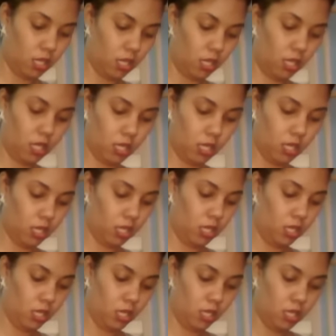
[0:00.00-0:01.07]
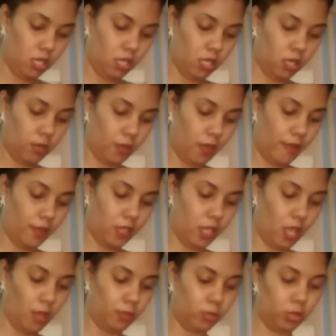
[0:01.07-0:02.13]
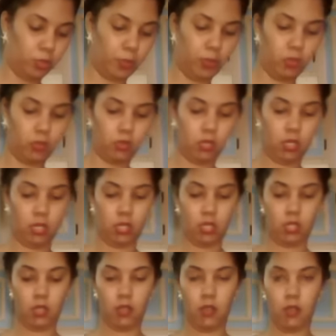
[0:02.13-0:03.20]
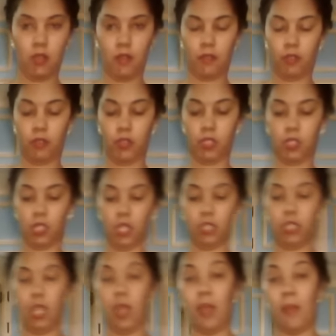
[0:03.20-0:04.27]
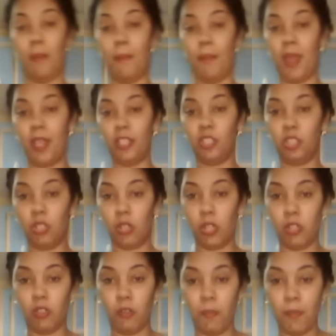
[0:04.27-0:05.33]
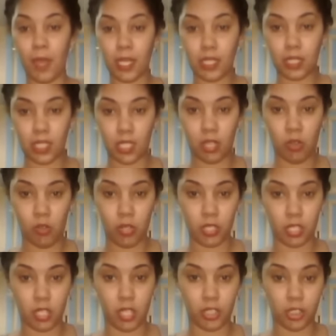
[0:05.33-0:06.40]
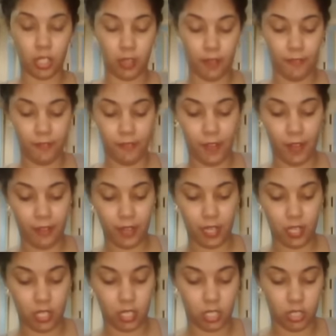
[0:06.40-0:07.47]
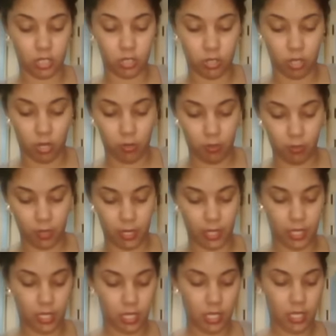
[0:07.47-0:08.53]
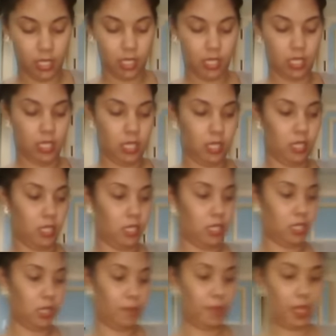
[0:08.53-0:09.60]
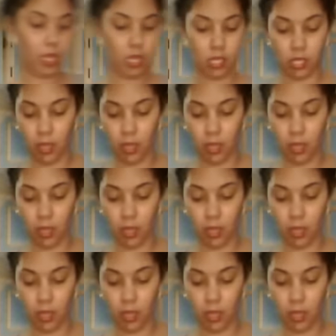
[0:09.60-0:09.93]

Okay, so we have a tablespoon of cornstarch. Make sure you mix the cornstarch in very good because you don't want it to be